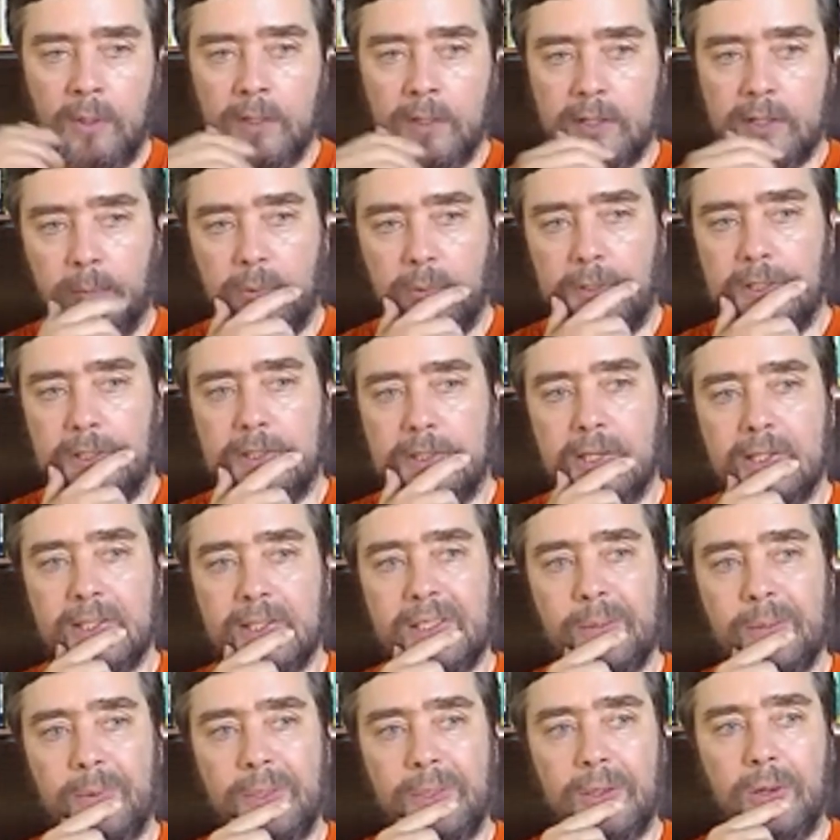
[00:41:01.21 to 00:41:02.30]
Somebody says
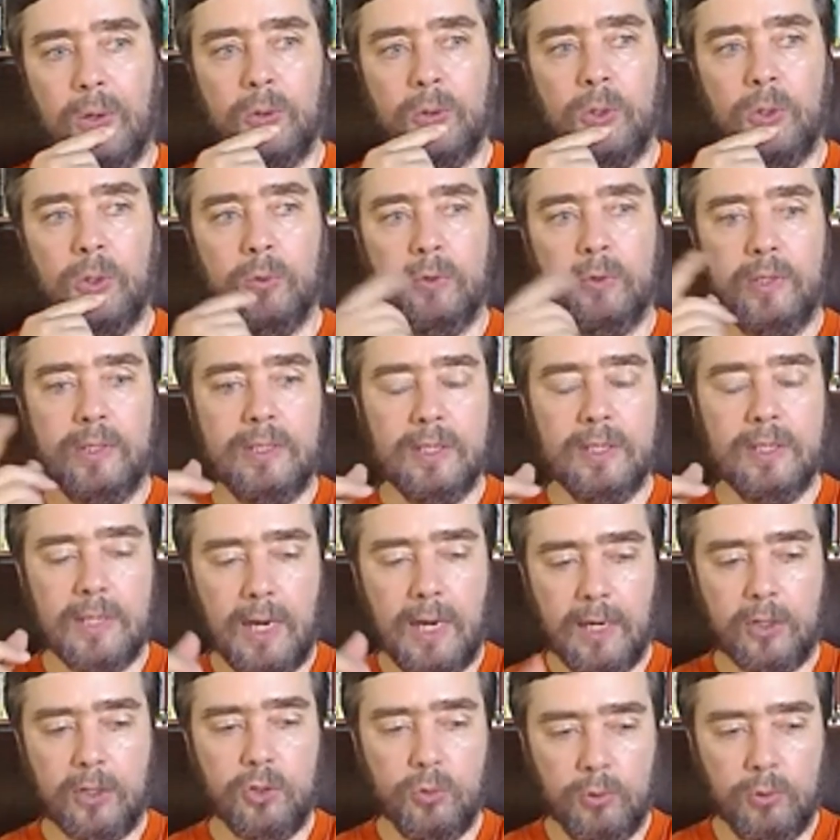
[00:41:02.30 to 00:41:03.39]
to me, oh no, this is
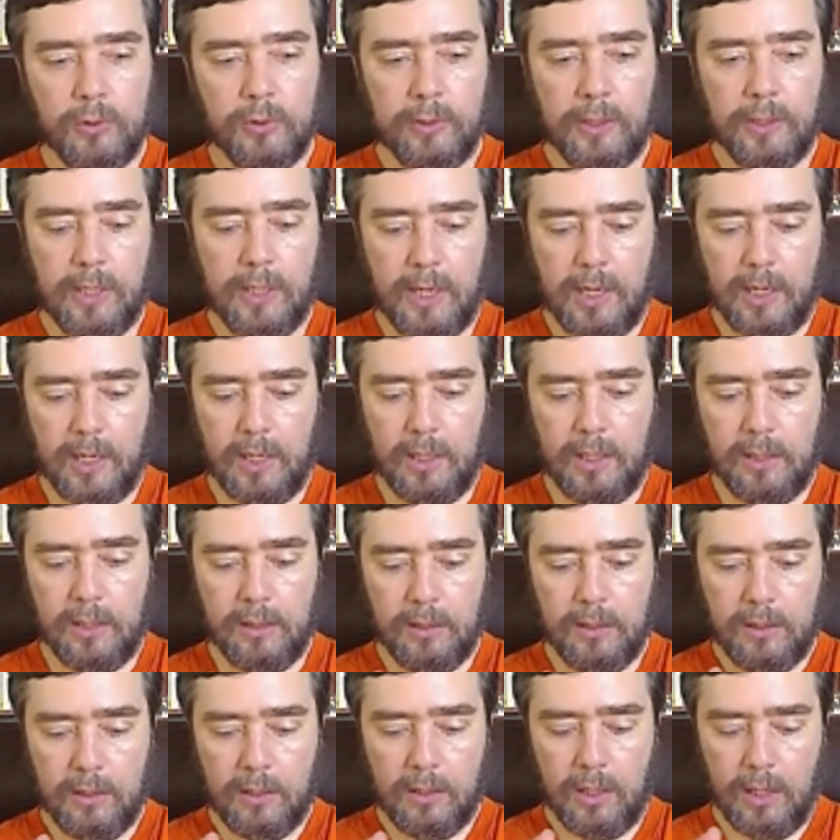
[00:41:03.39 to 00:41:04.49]
actually a
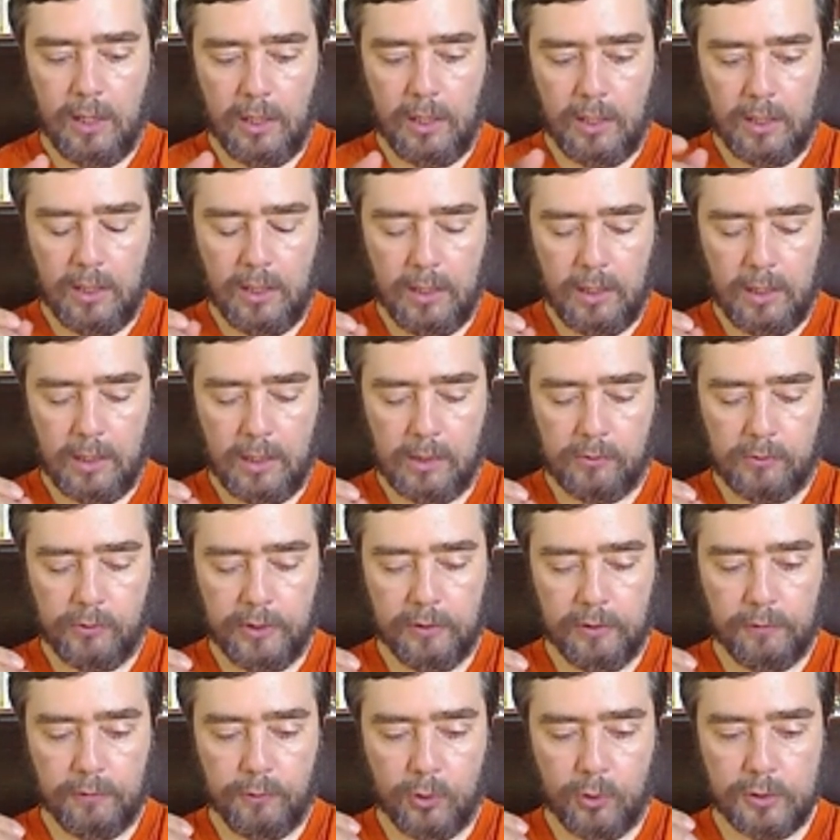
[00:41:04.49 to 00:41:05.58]

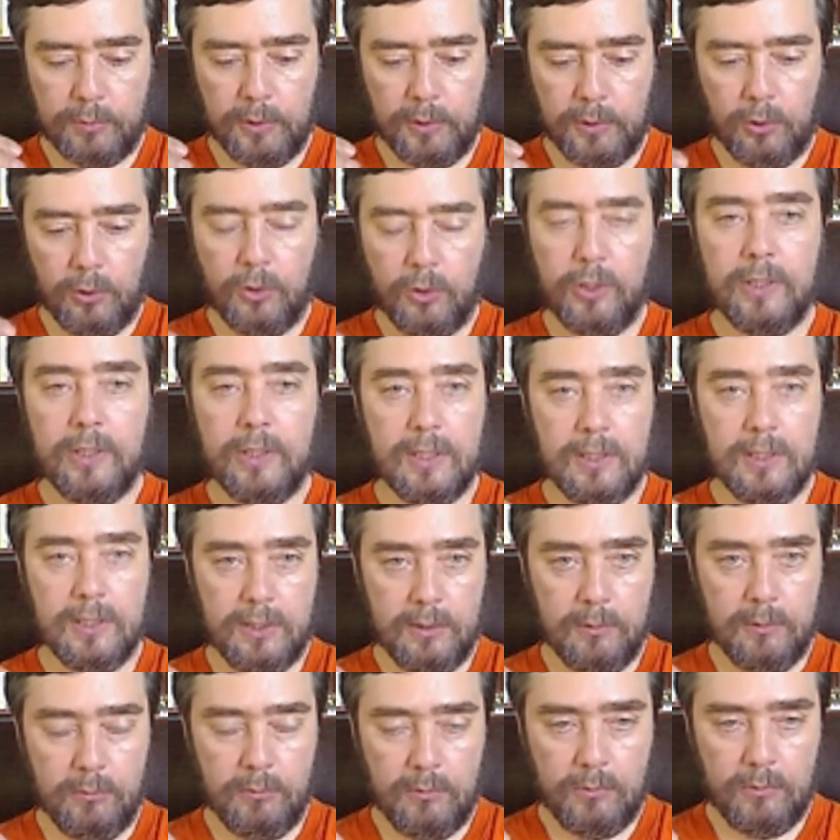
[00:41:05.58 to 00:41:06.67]
reinforcement learning
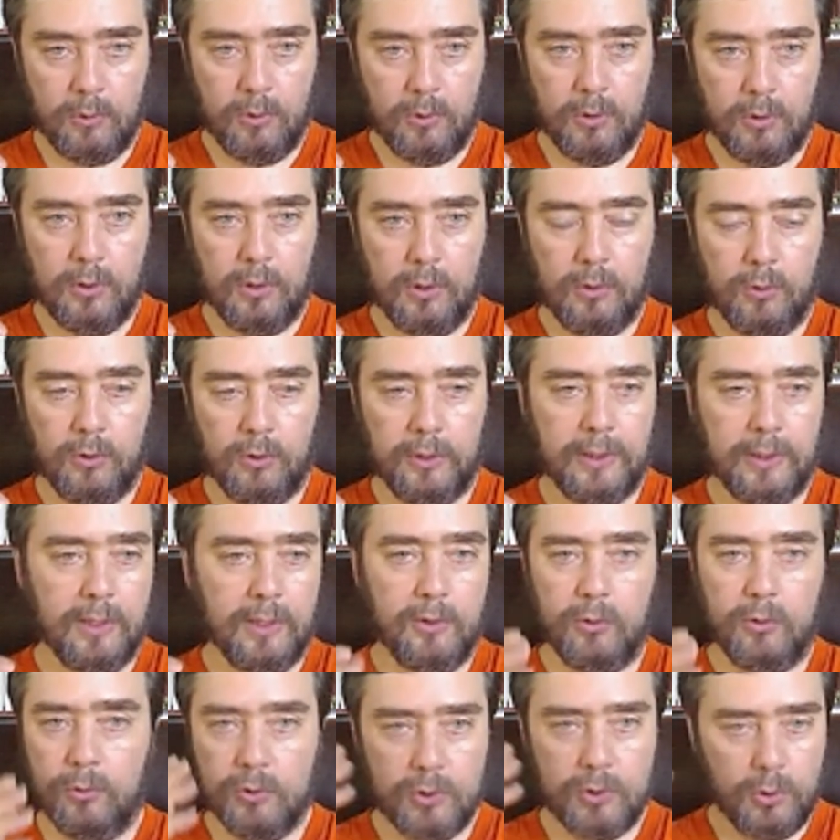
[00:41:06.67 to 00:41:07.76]
system, or it can
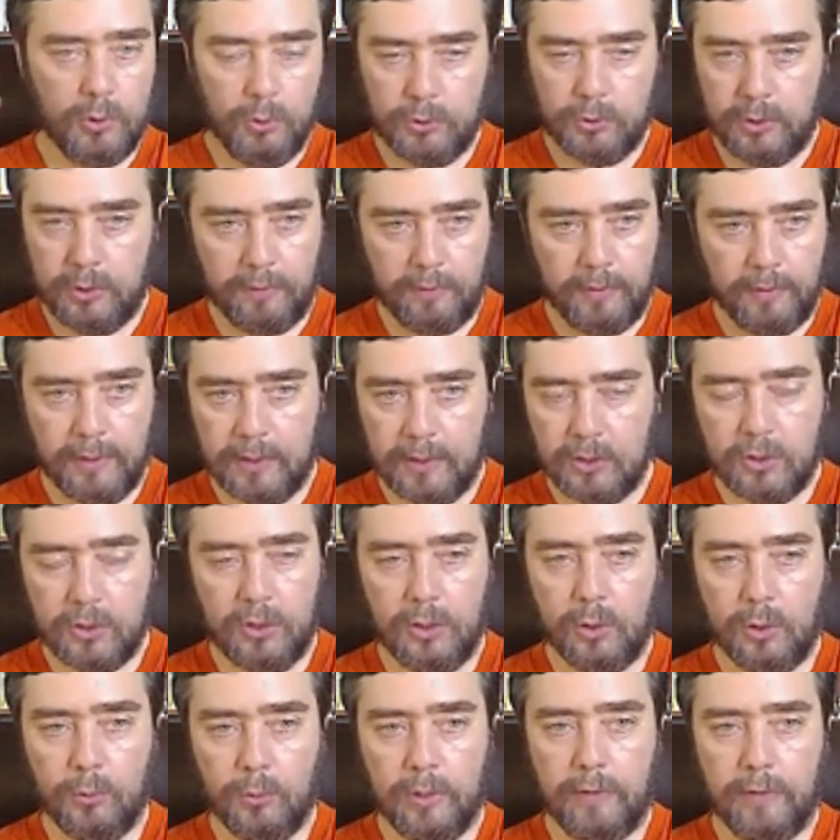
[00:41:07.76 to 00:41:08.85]
do associative
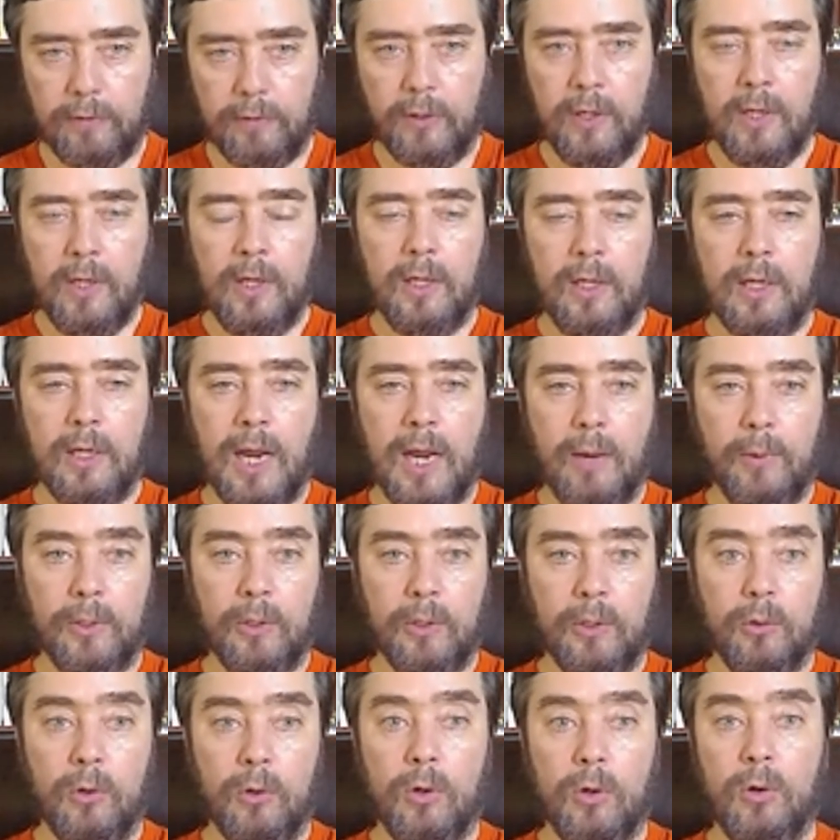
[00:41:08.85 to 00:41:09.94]
conditioning or whatever. Now I
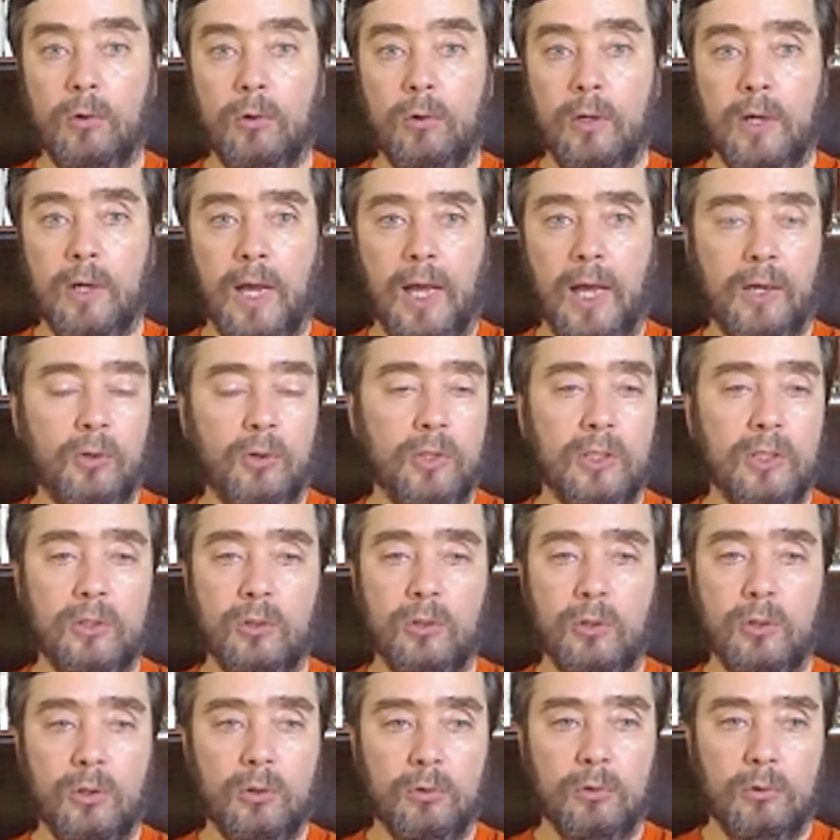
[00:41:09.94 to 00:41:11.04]
know, I don't need to
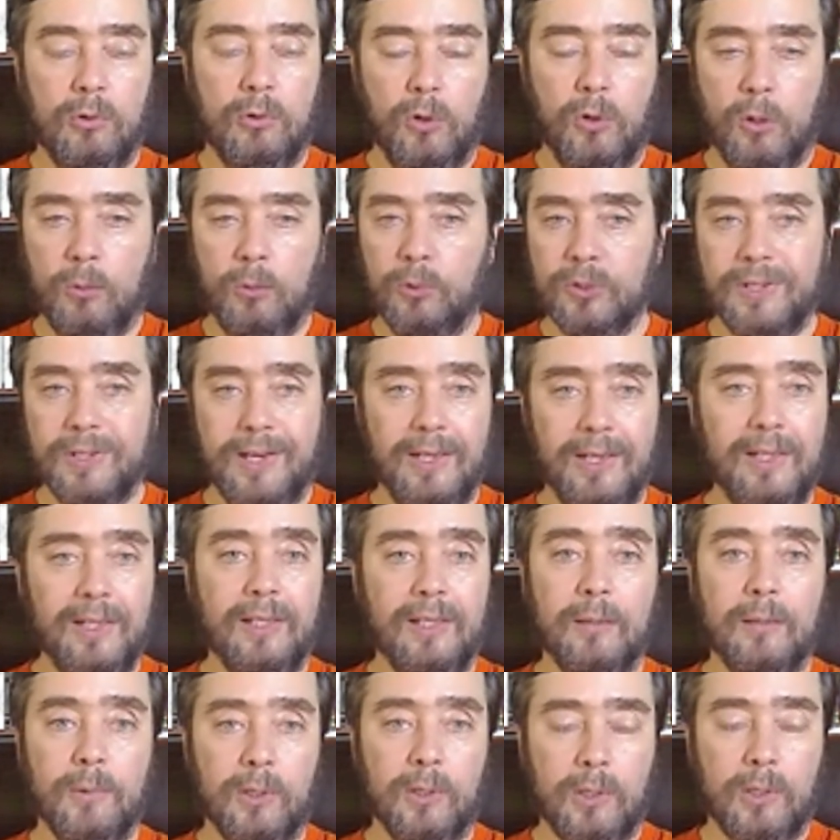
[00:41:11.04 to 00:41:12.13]
know almost
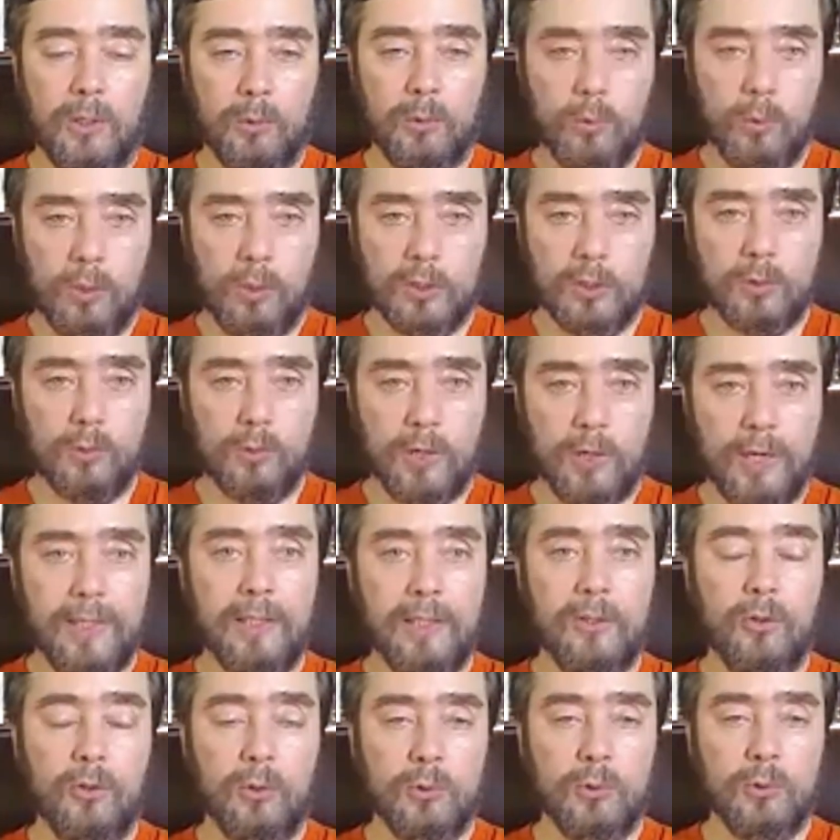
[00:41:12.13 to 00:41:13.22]
anything about how it works. What I need
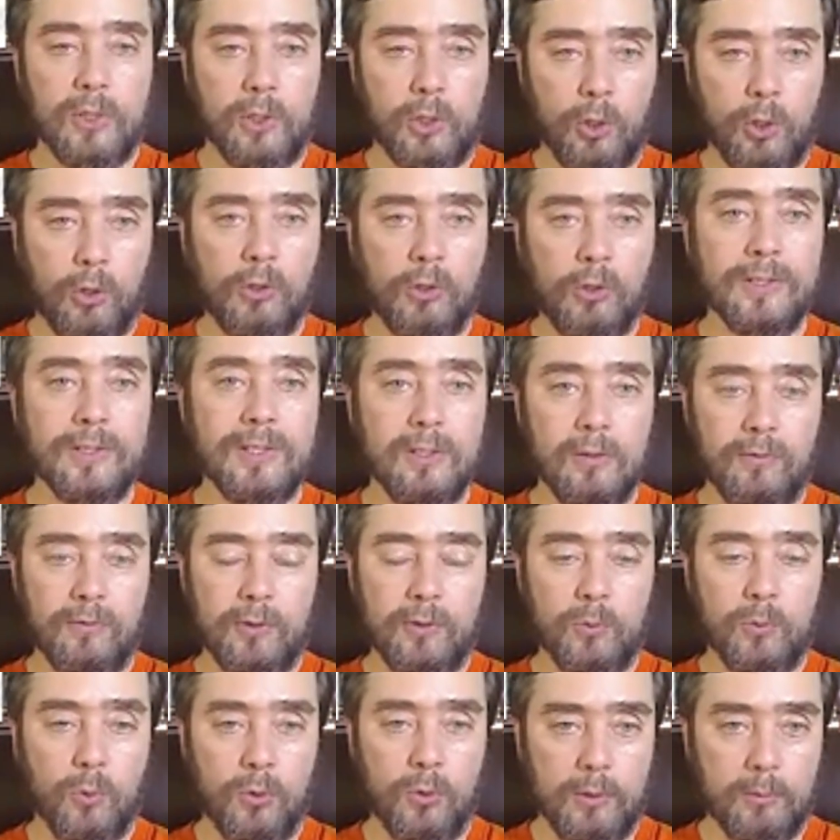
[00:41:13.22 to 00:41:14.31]
to know is the currency of
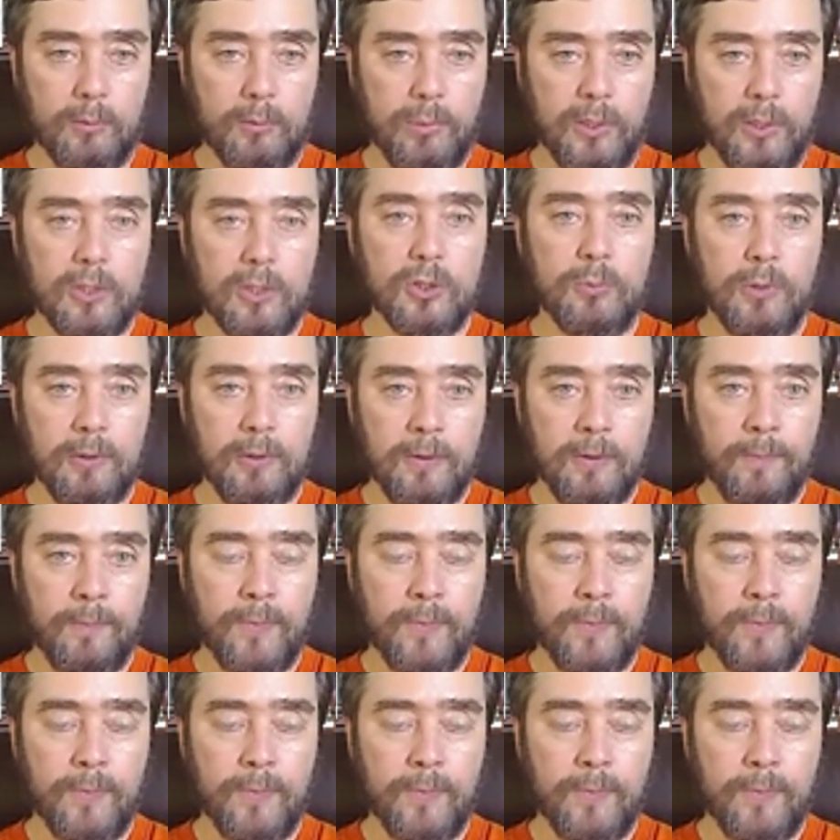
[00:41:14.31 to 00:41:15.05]
reward and punishment.